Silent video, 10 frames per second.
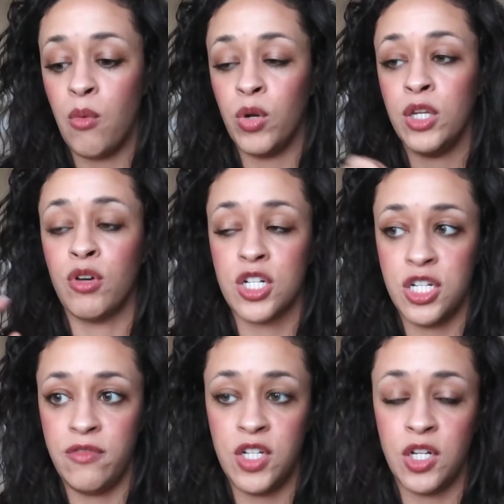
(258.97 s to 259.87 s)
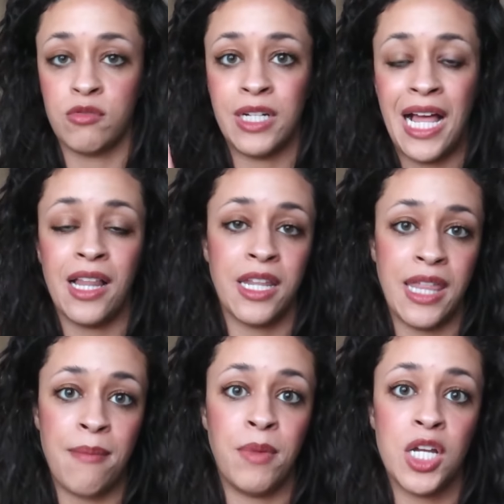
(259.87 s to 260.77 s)
When you are shifting your reality
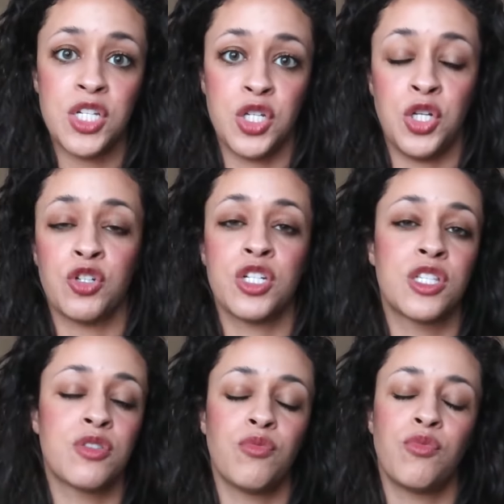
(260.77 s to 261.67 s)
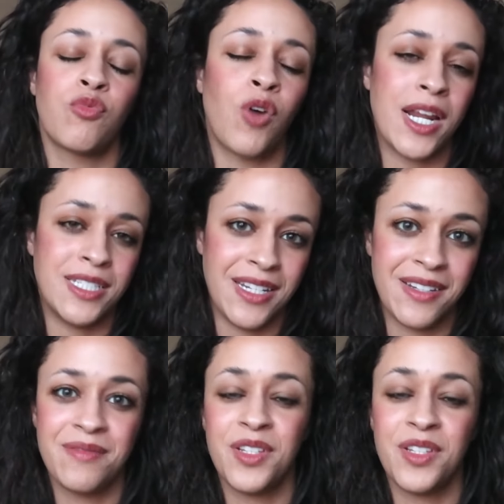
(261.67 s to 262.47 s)
that much, you're just rising.